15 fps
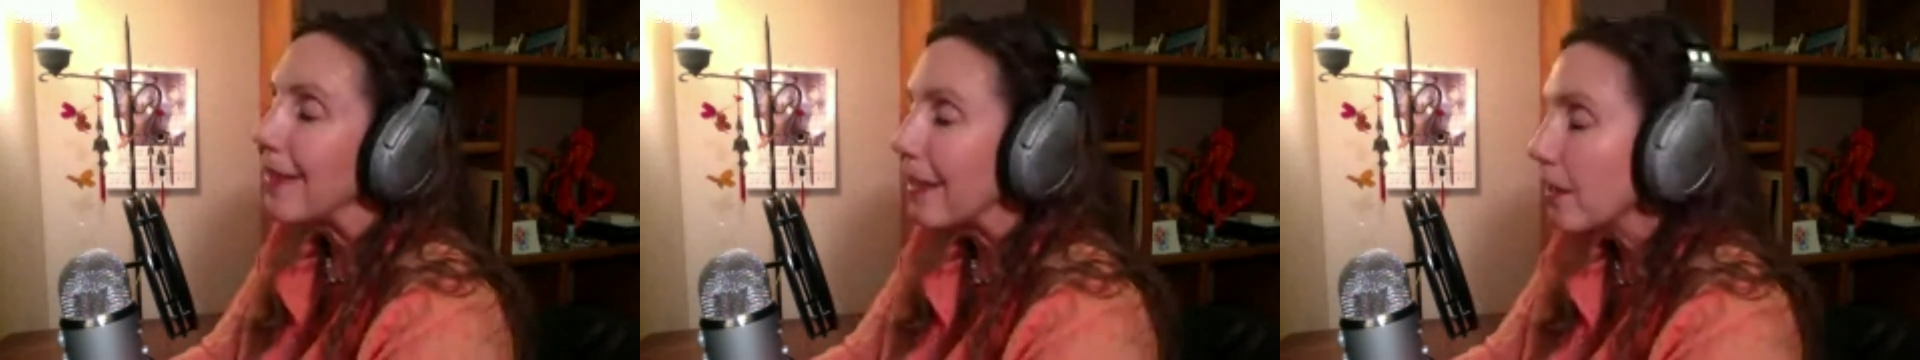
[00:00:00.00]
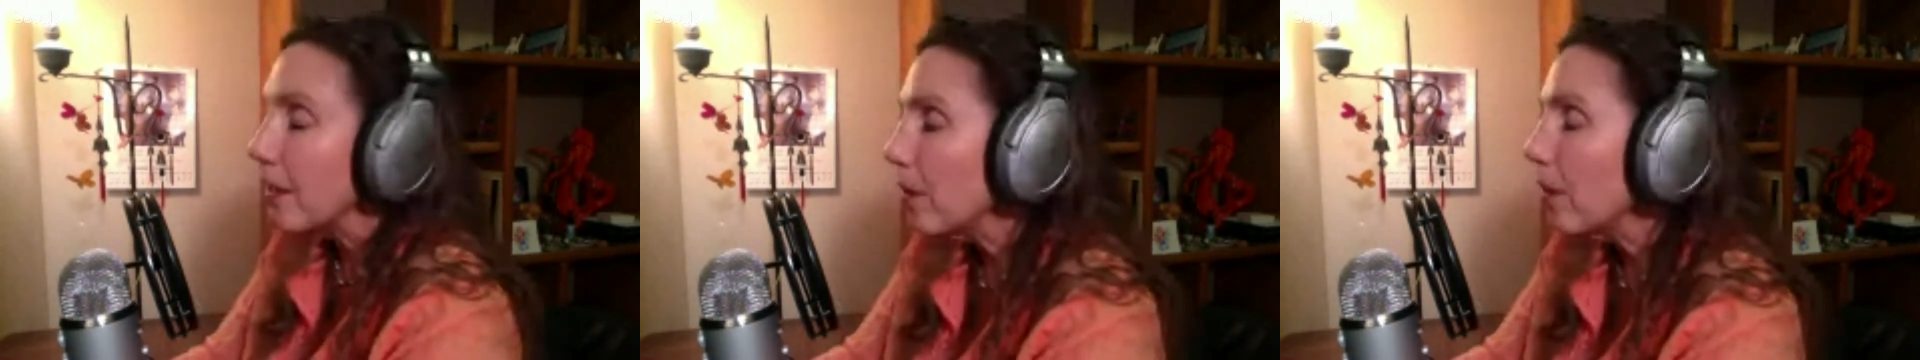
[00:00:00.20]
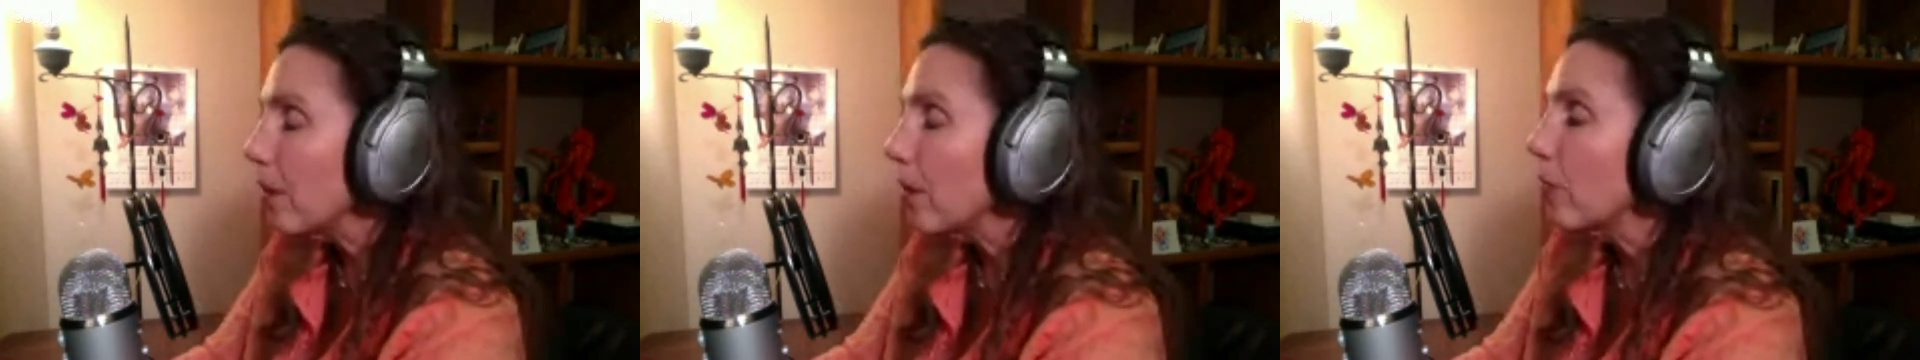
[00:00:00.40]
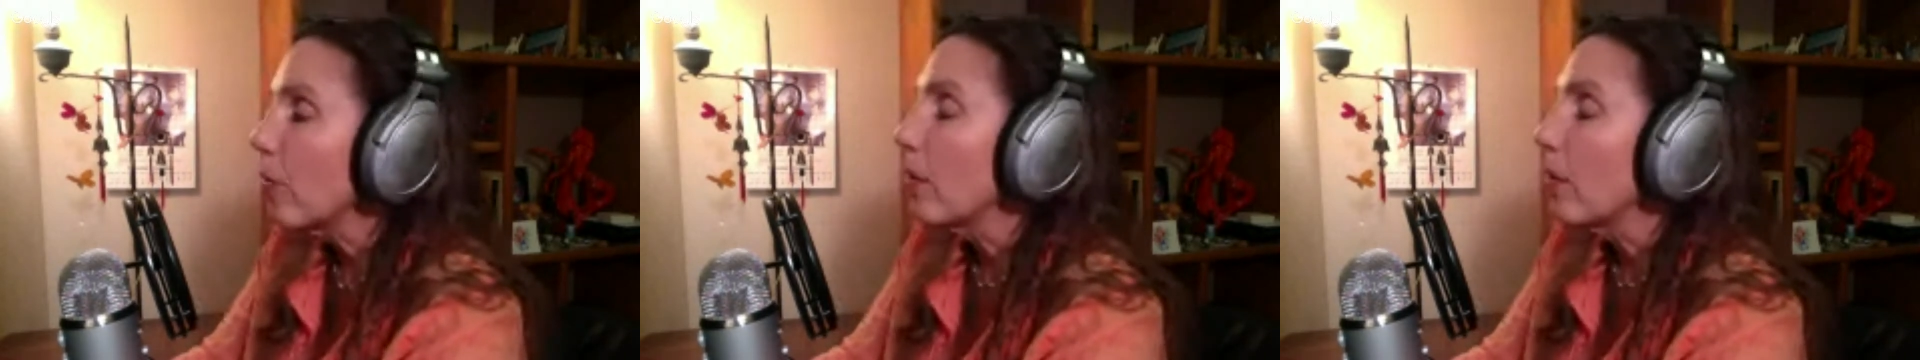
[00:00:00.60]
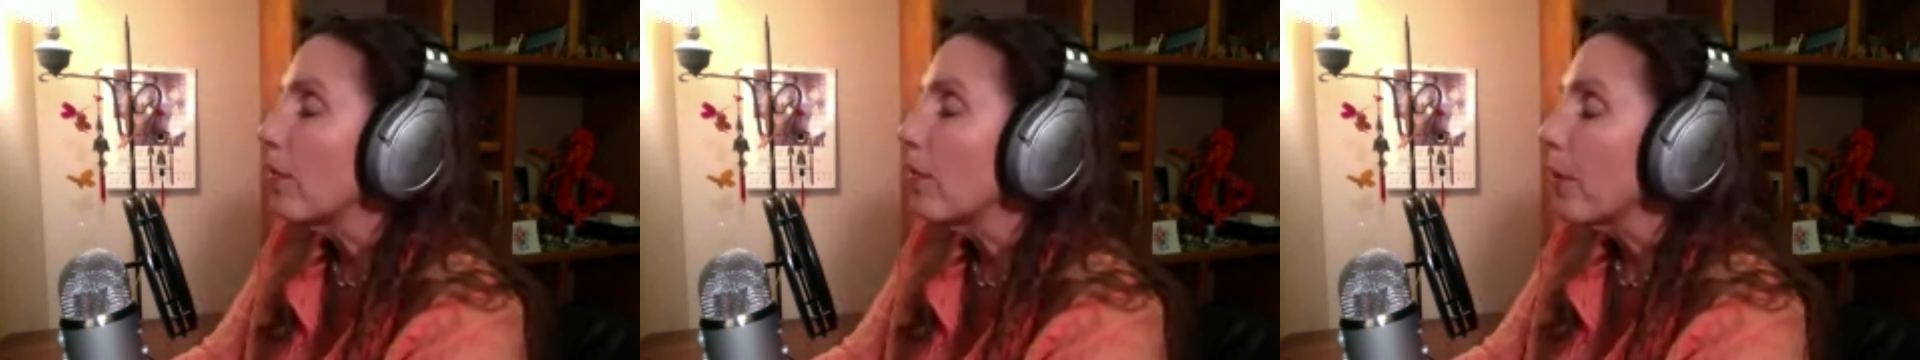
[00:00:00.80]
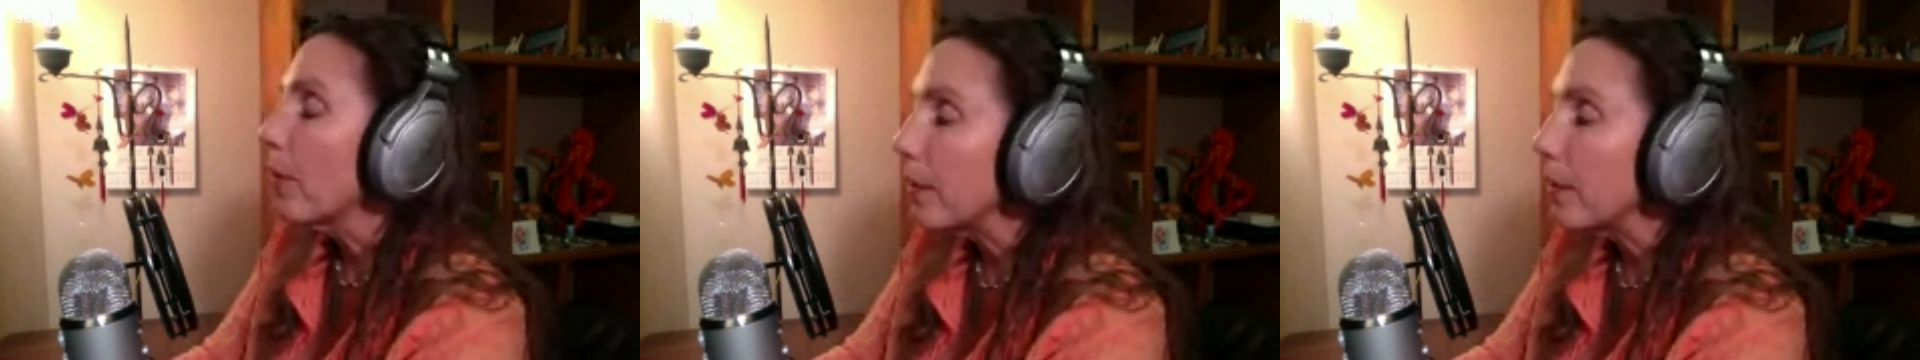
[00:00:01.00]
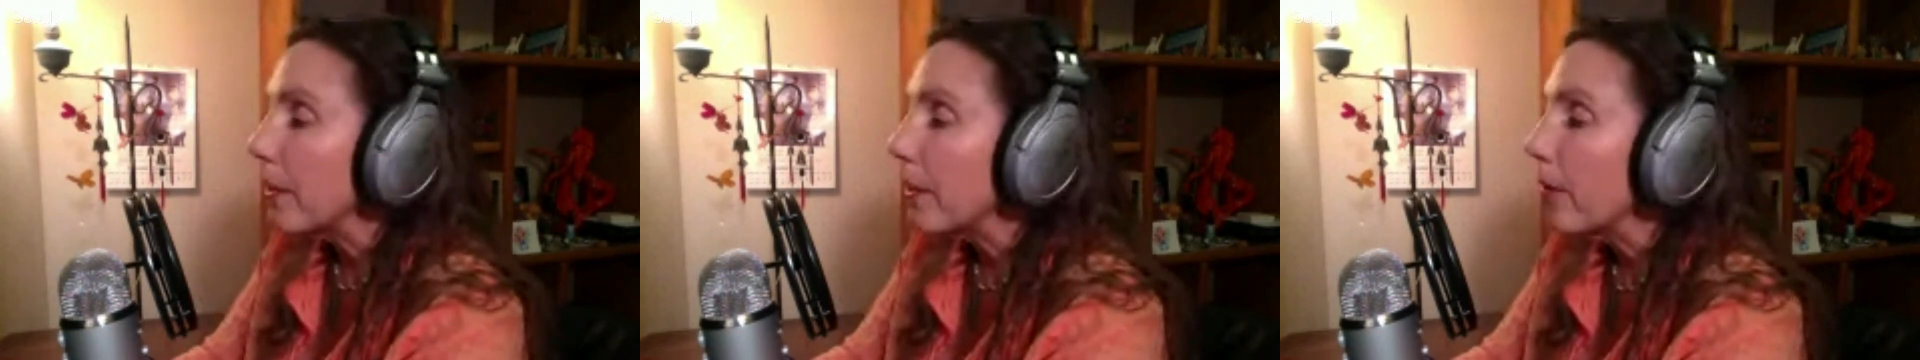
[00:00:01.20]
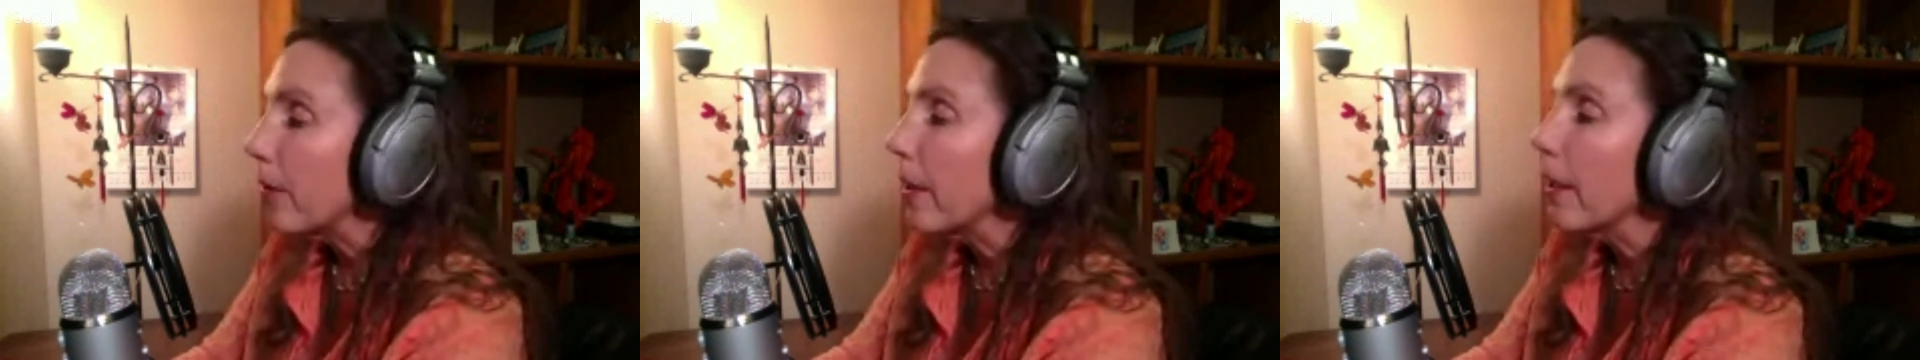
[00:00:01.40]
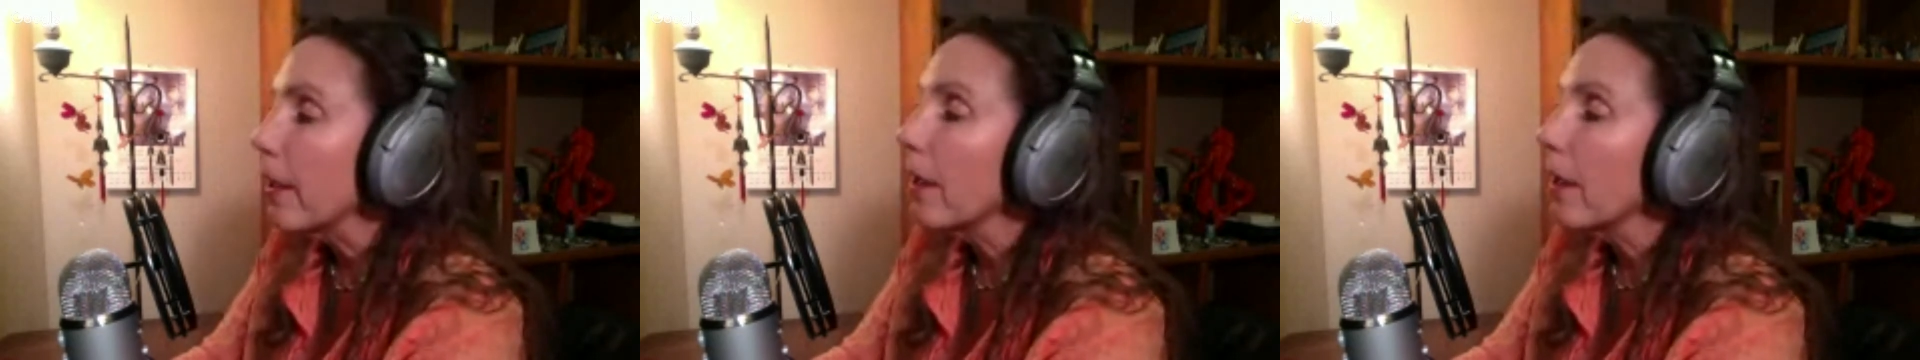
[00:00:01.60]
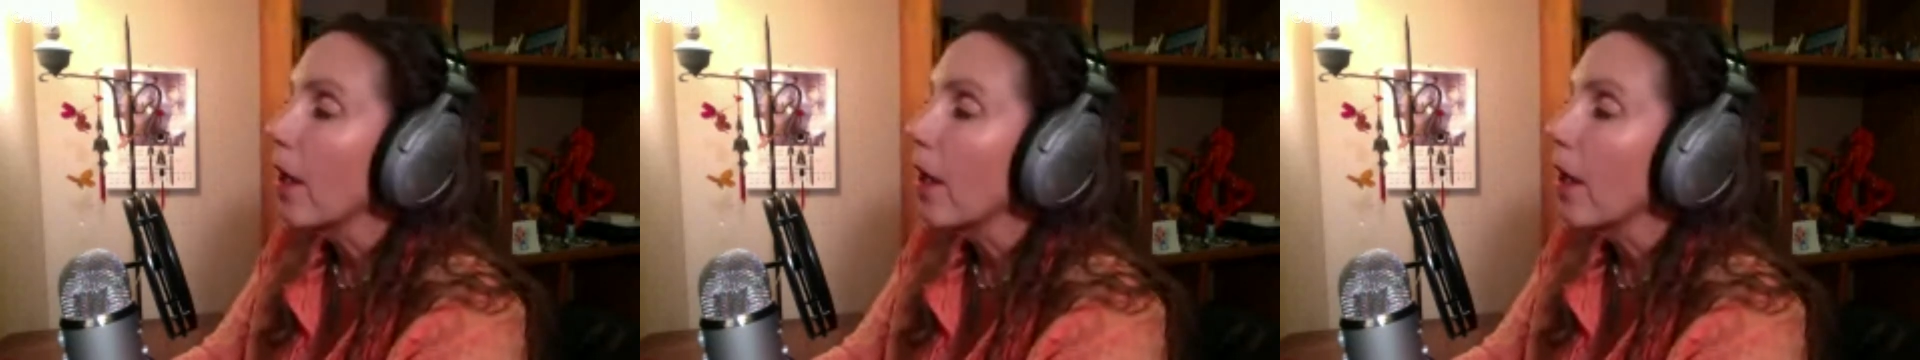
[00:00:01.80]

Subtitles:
into the throat of clearing,